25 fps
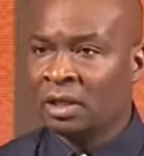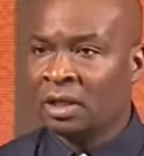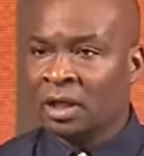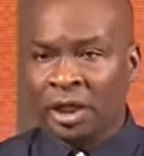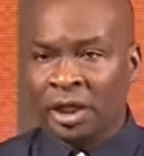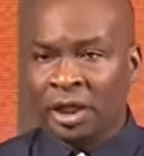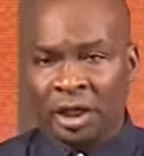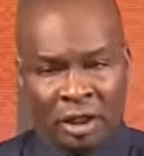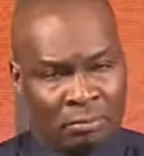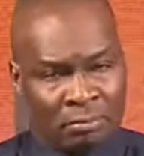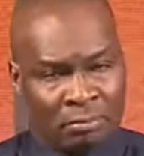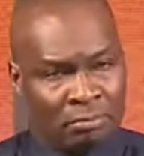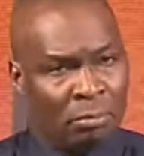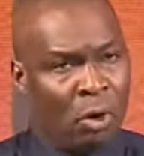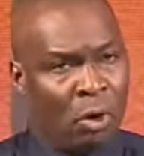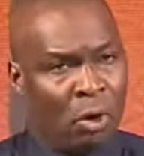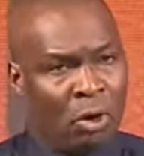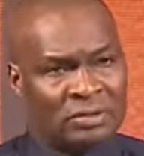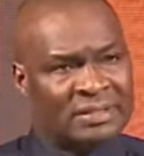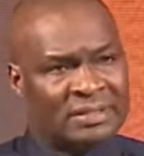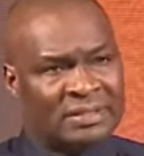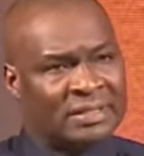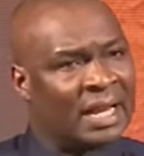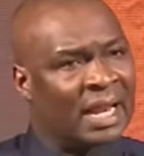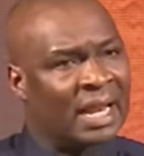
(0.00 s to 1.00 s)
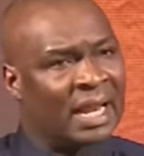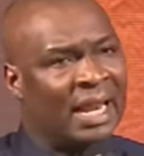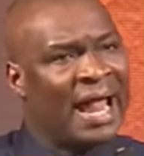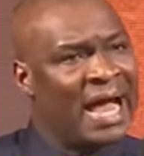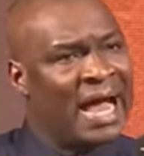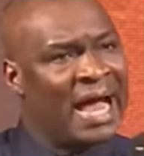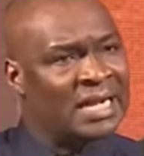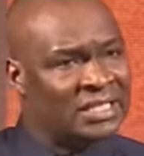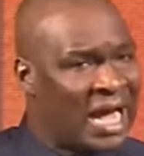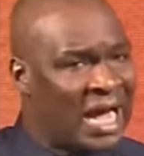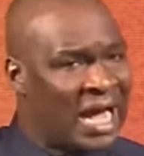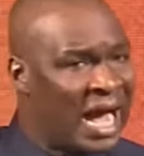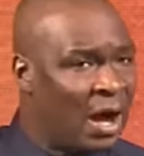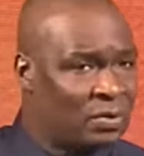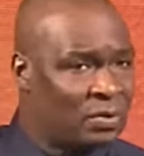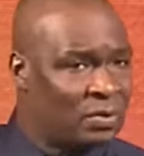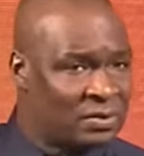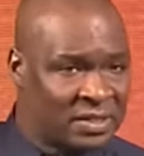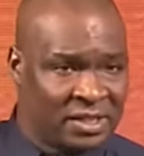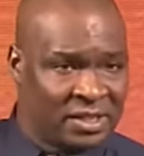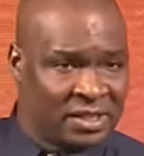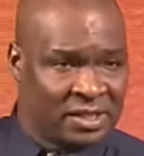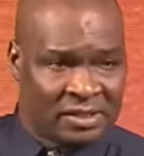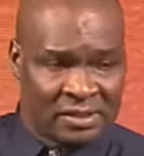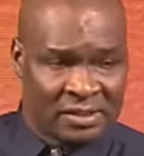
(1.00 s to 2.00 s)
In most large
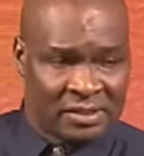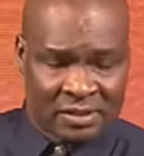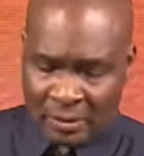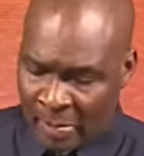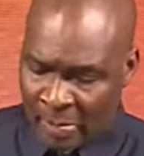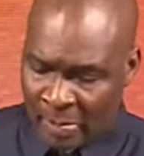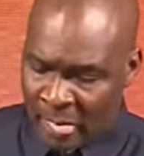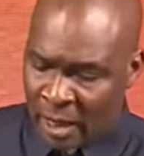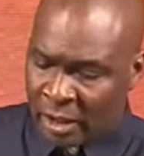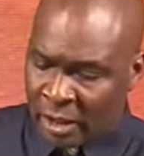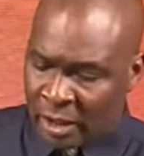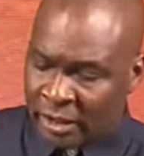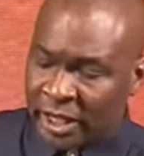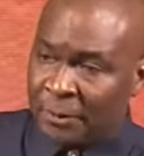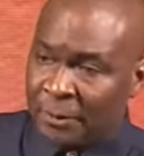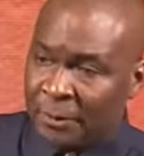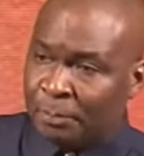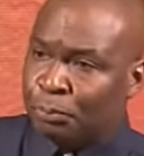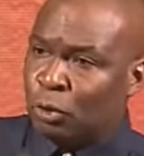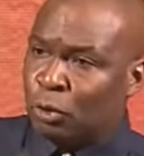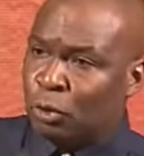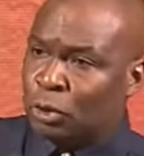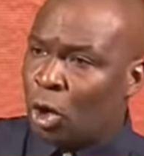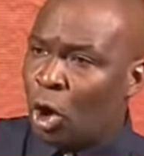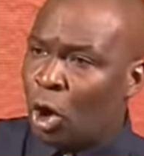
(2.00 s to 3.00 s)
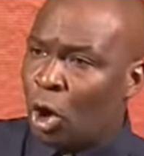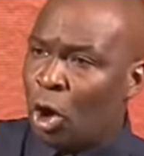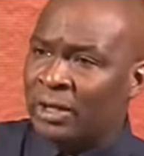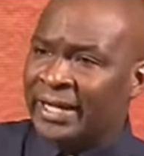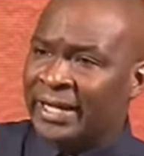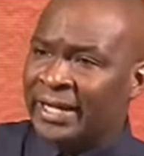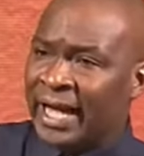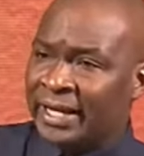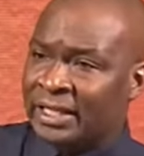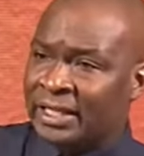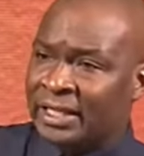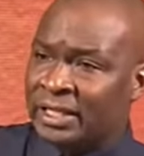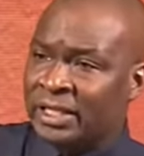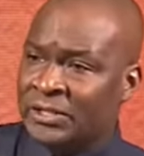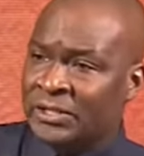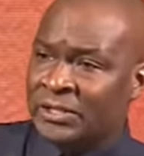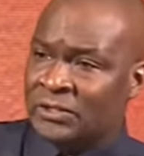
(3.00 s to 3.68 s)
houses, they put all their keys